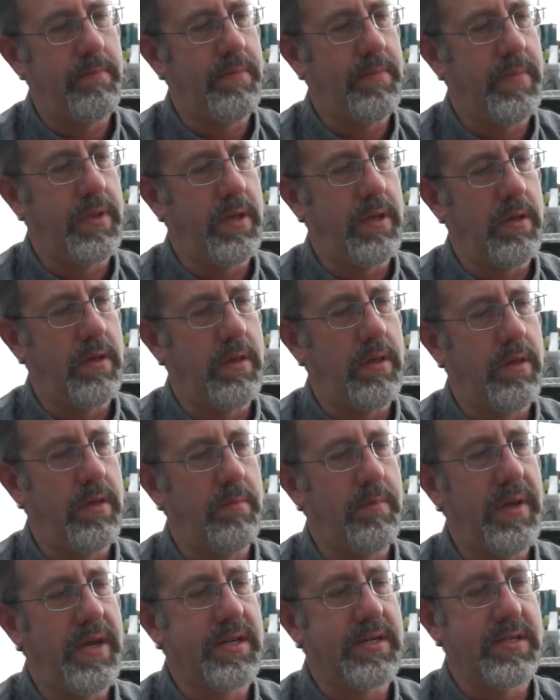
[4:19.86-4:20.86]
The
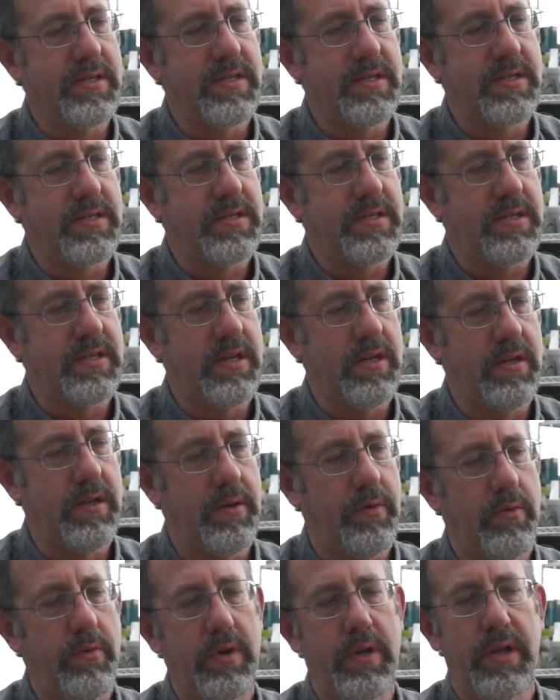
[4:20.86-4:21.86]
mix is still
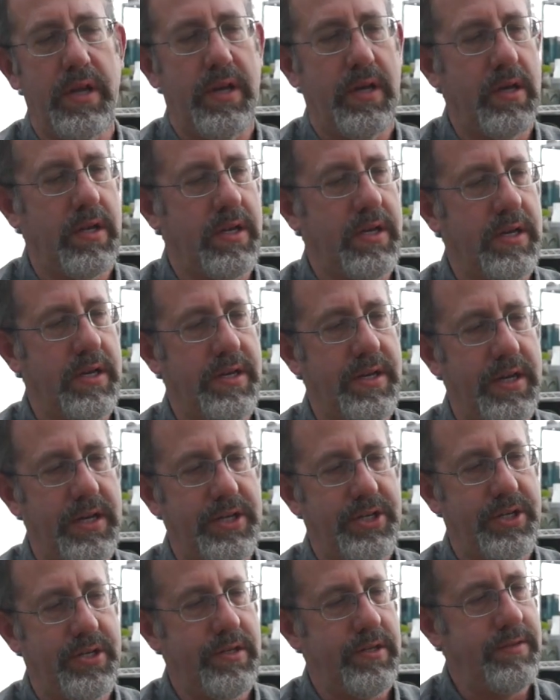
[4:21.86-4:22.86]
in really good
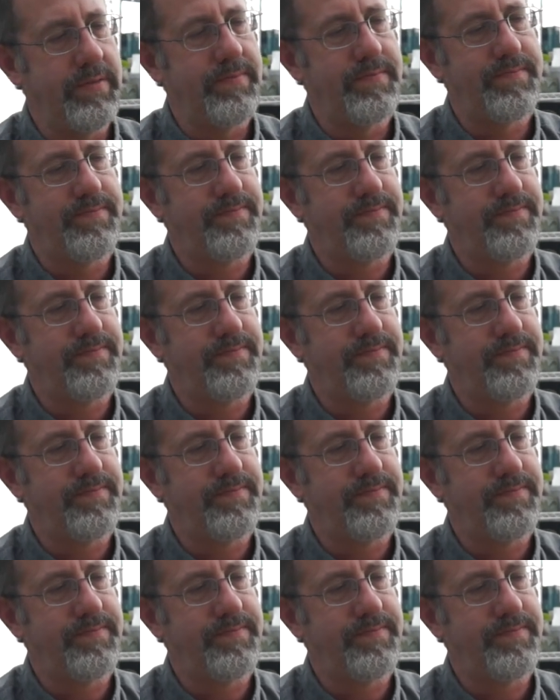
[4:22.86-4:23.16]
condition.